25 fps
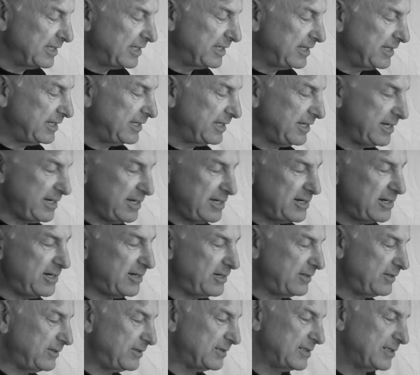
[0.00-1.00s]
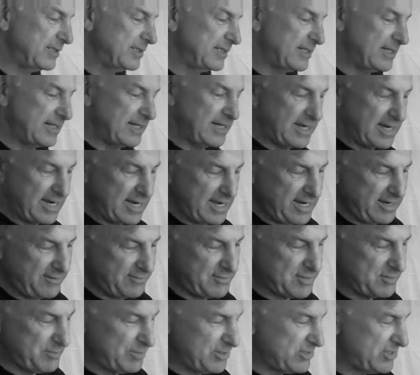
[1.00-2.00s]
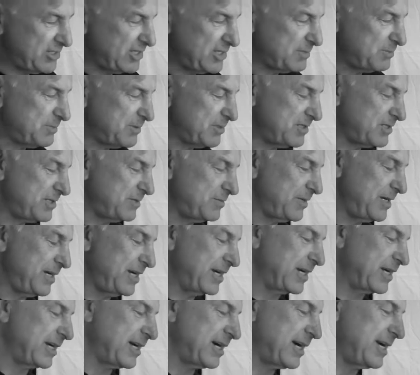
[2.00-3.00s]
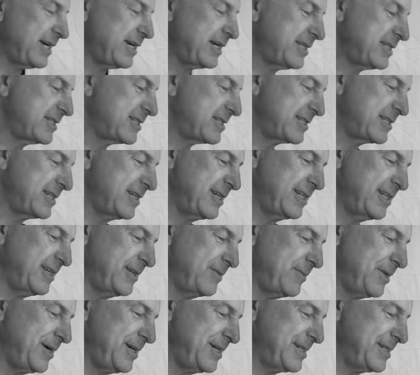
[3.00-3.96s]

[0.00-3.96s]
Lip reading: now I have some adjustments to make. I can see that my